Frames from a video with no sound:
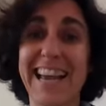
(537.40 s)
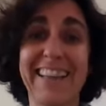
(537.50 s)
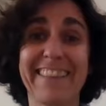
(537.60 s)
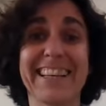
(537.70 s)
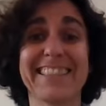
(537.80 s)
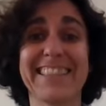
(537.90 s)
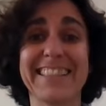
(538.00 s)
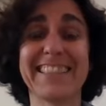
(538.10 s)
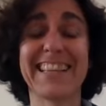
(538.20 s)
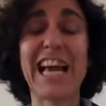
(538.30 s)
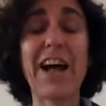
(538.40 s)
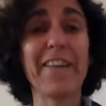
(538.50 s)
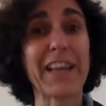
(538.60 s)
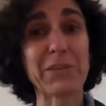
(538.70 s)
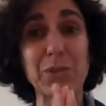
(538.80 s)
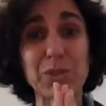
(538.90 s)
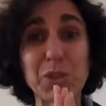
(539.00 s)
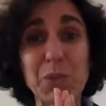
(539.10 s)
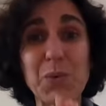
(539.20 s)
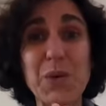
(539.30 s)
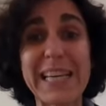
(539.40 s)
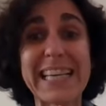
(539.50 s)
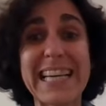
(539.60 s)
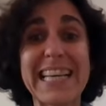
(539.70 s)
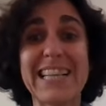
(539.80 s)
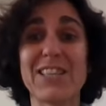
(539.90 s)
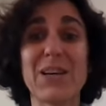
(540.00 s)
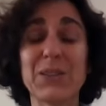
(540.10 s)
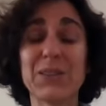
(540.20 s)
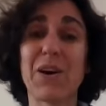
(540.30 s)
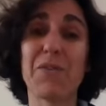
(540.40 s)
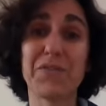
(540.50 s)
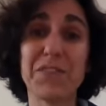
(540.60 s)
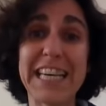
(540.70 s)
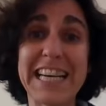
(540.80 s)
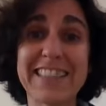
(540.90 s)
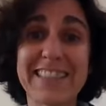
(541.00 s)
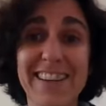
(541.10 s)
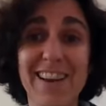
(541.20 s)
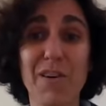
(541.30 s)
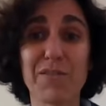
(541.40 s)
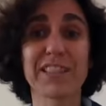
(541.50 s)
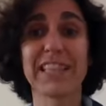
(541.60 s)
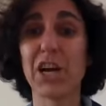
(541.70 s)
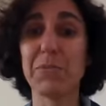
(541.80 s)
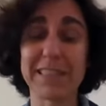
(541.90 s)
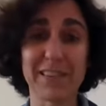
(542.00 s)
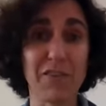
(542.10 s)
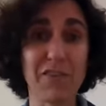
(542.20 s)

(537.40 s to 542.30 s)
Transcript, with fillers: And that's it. That was your weekly dose of fierce love, a mix of